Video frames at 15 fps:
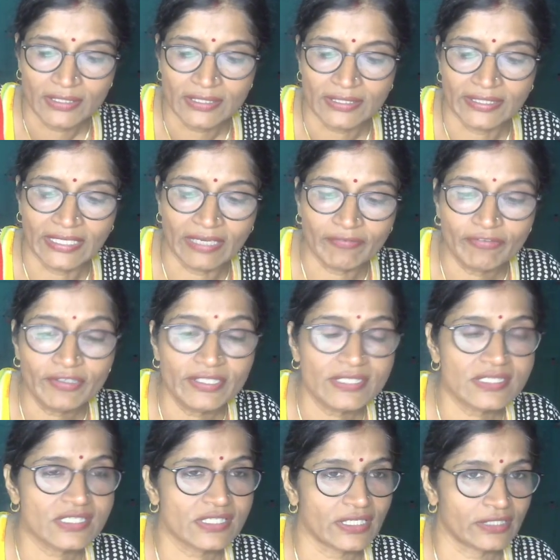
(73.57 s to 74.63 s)
definite
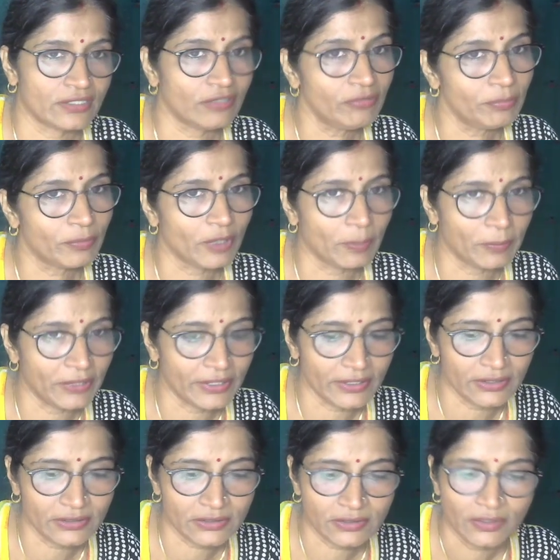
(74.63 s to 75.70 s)
set of
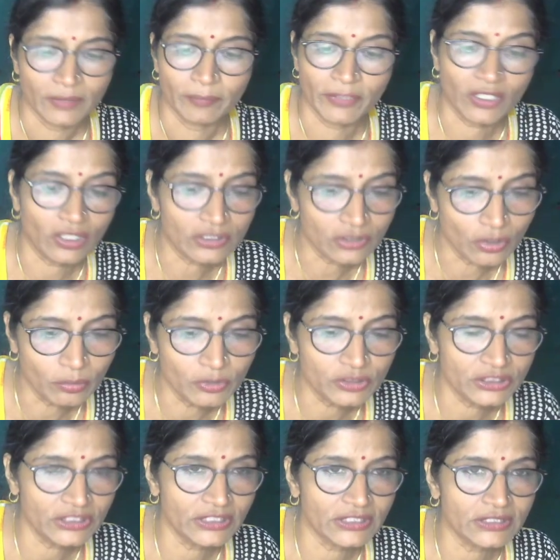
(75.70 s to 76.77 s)
properties. Because
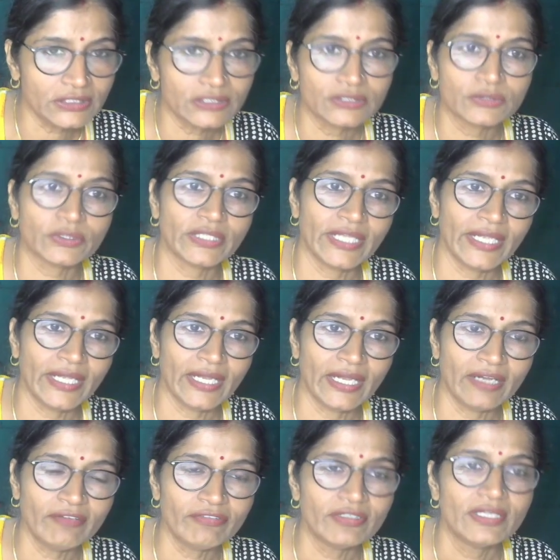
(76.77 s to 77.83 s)
homogeneous, so they
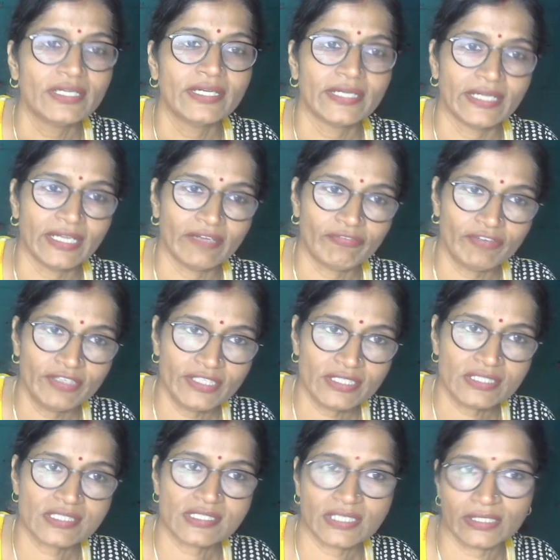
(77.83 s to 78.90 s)
have definite
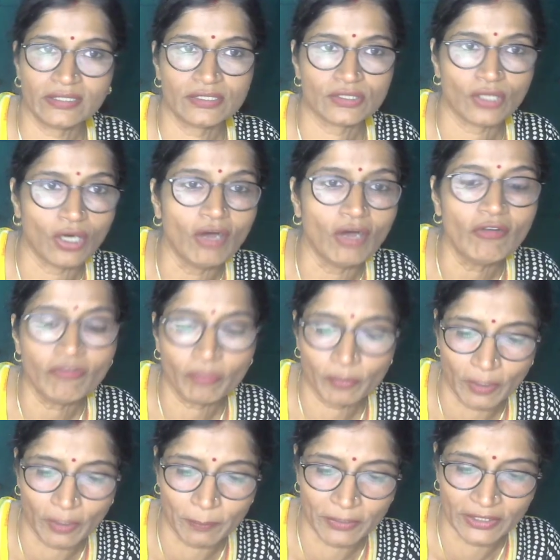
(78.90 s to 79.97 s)
set of
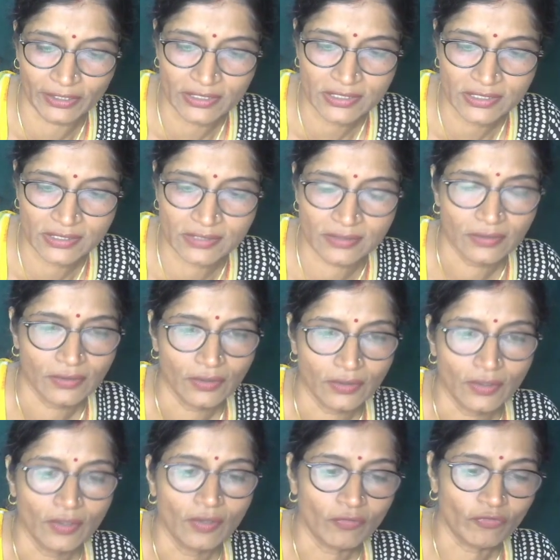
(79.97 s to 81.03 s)
properties.
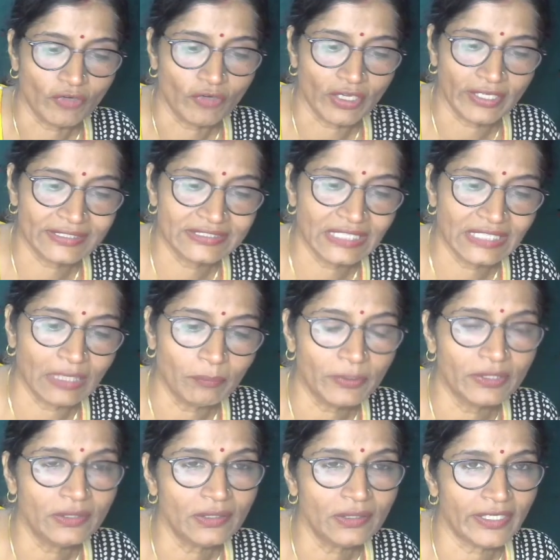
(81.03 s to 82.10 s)
For
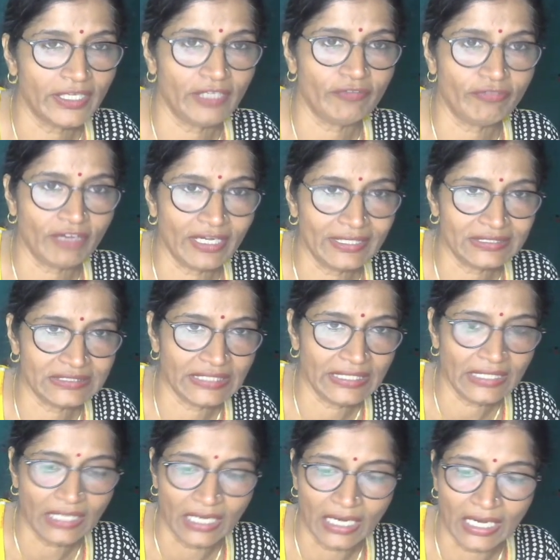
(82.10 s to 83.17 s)
example, if I say
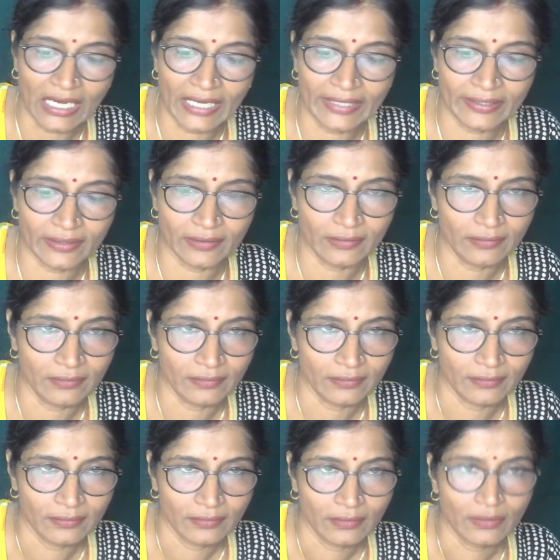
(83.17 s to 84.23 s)
iron,
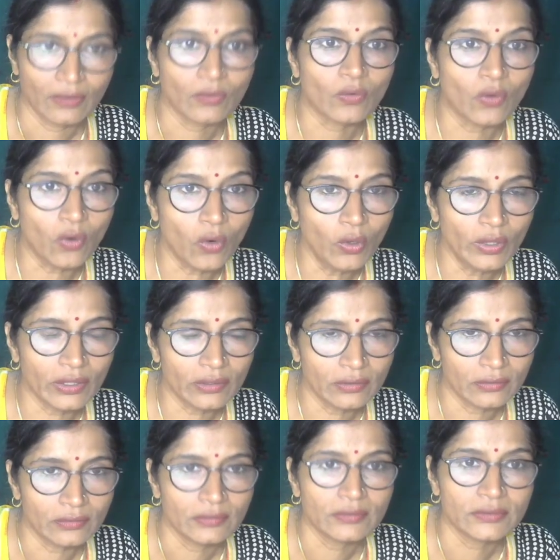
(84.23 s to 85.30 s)
gold,
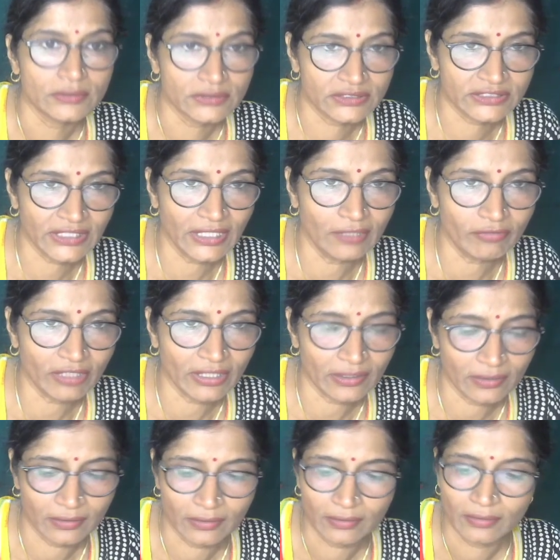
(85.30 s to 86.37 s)
silver,
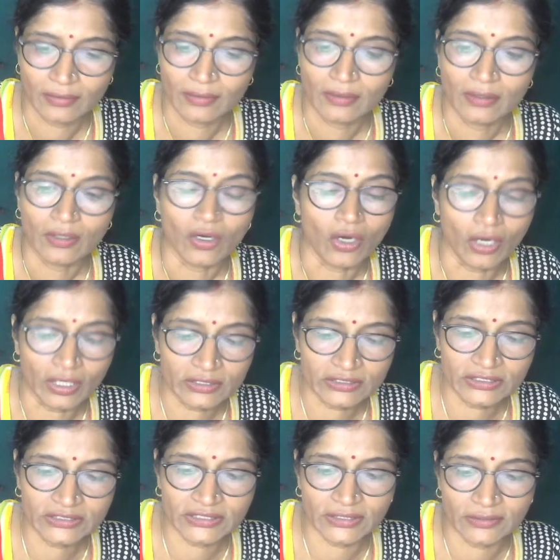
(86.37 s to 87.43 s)

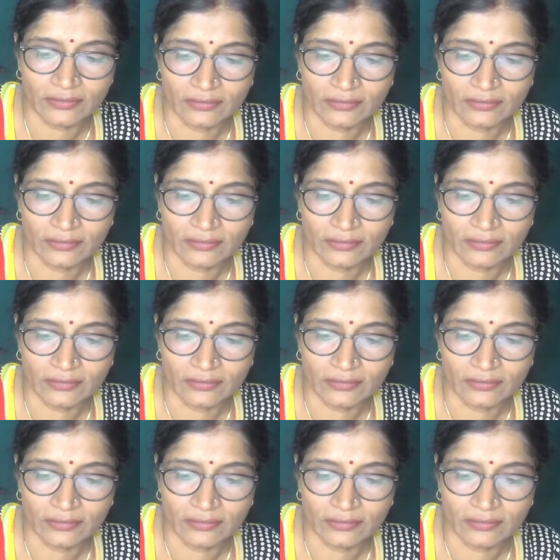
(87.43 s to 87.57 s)
oxygen,